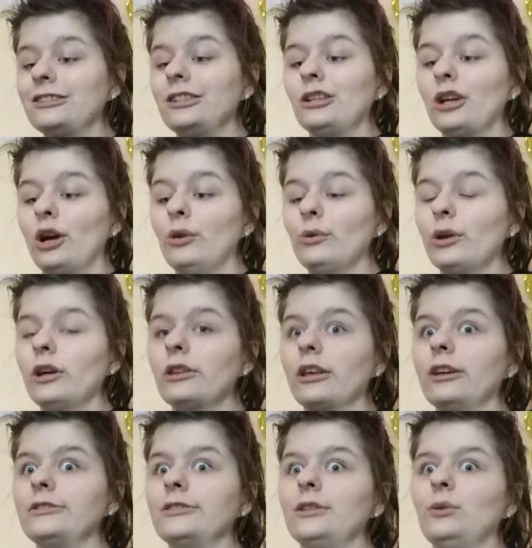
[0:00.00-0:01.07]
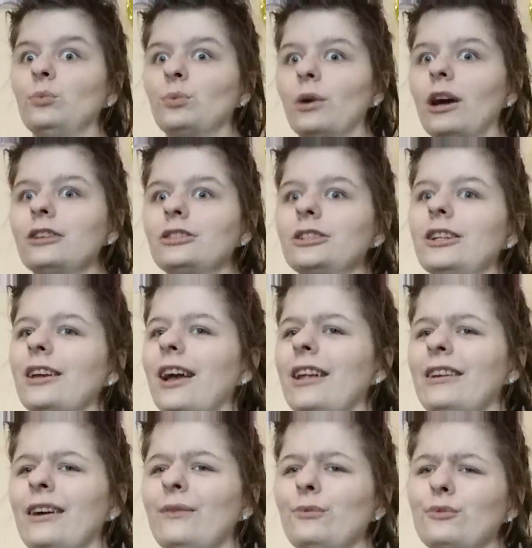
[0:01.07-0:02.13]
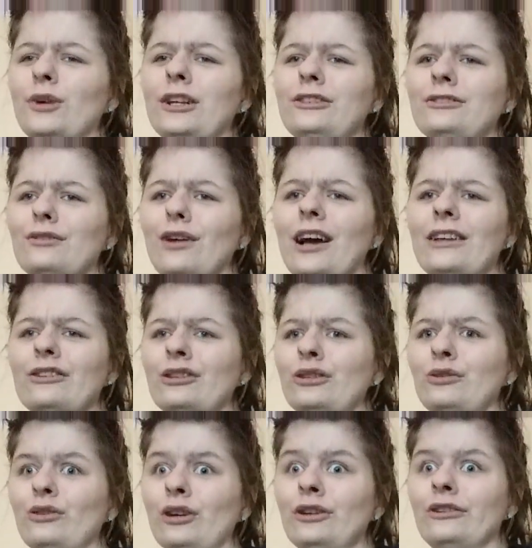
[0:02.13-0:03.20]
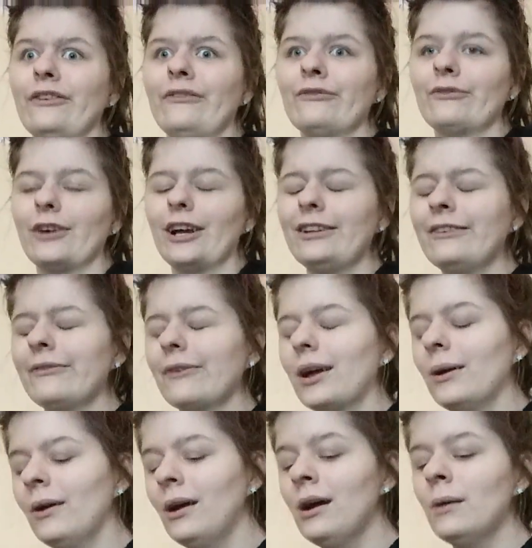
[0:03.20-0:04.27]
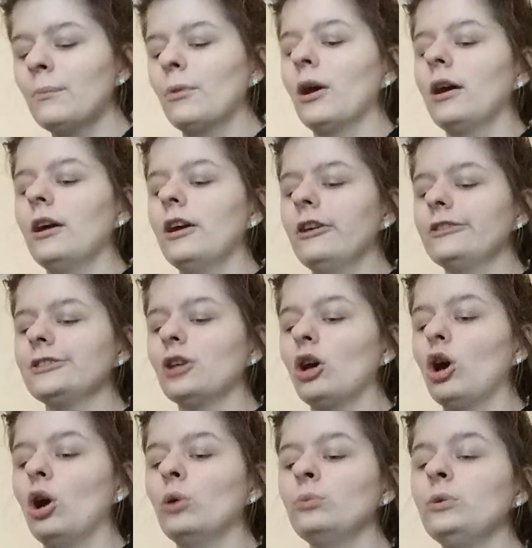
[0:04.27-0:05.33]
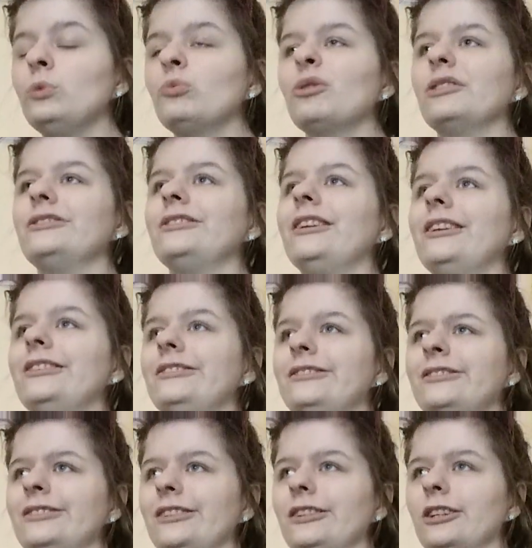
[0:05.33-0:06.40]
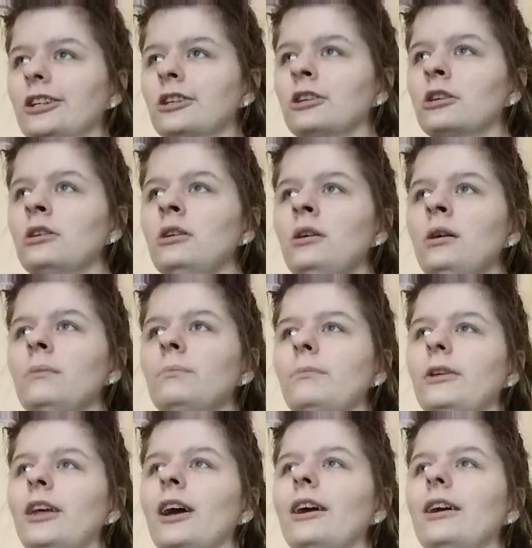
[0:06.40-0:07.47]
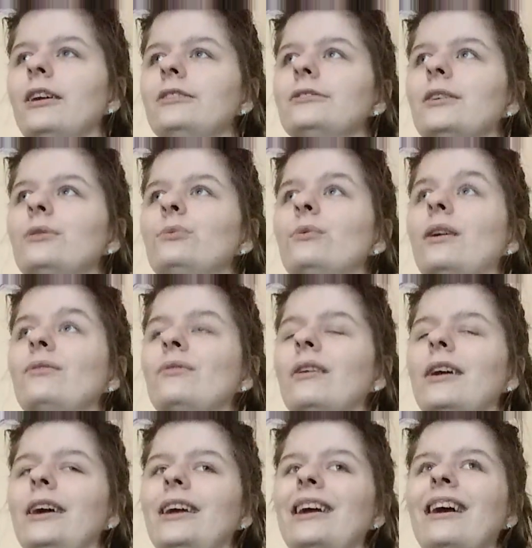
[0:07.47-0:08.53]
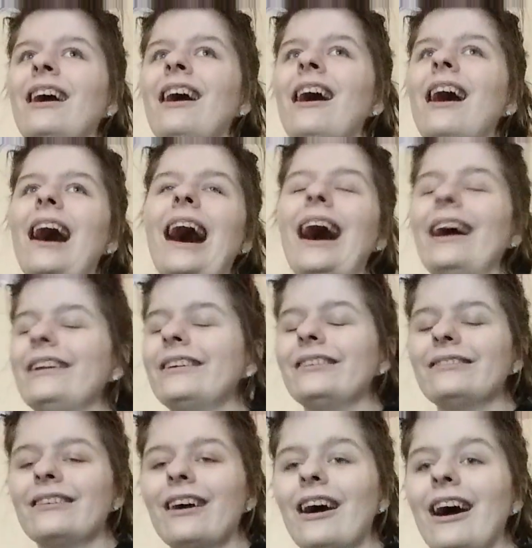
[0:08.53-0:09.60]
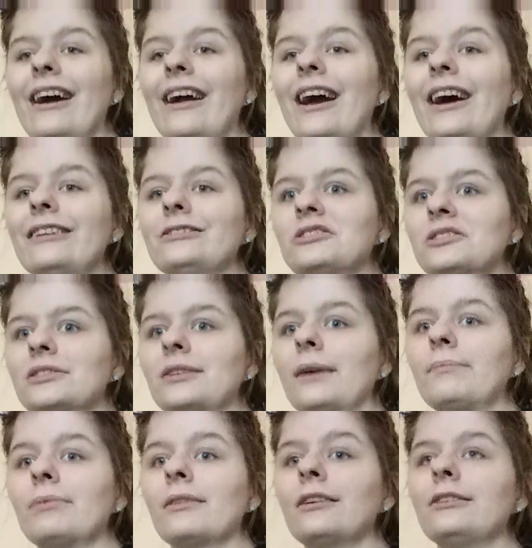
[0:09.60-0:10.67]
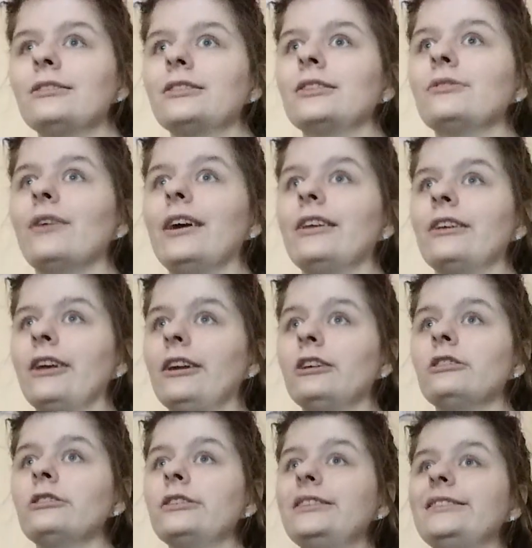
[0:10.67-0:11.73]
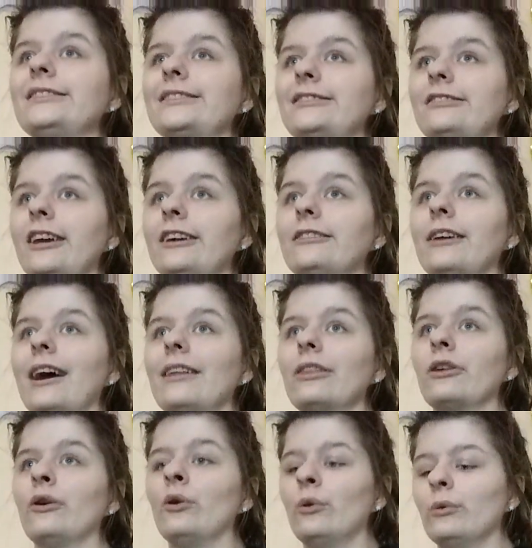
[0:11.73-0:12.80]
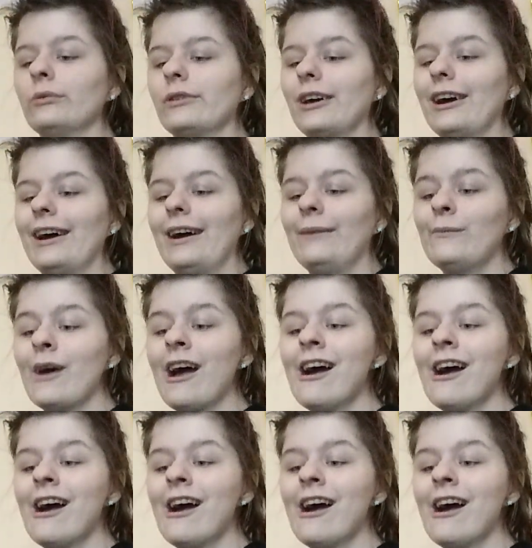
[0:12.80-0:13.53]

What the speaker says: to go good because he's watching and I want to, like, do good in front of him. But it always was easier because it was, like, I had something to, like, guaranteed stare at the whole time.